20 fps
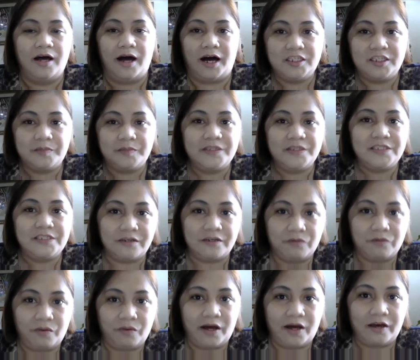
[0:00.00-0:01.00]
husbands
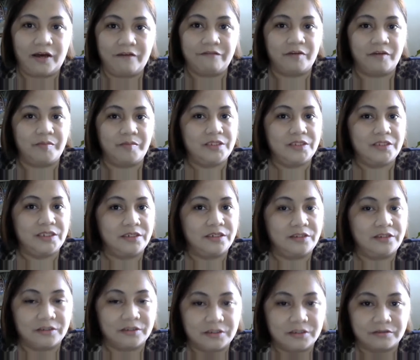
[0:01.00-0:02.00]
and wife committing
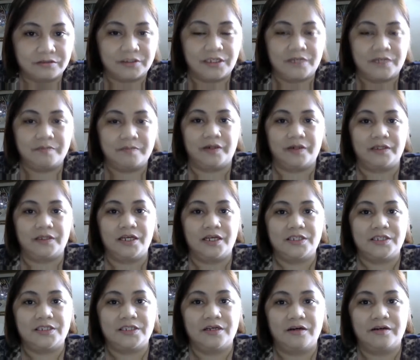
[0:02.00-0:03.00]
adultery, but
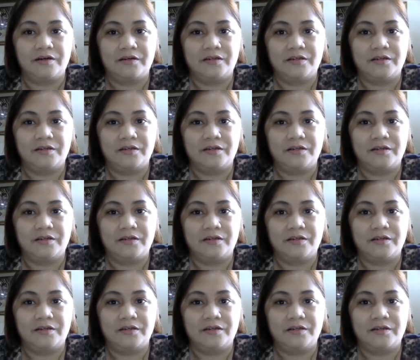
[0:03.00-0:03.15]
it's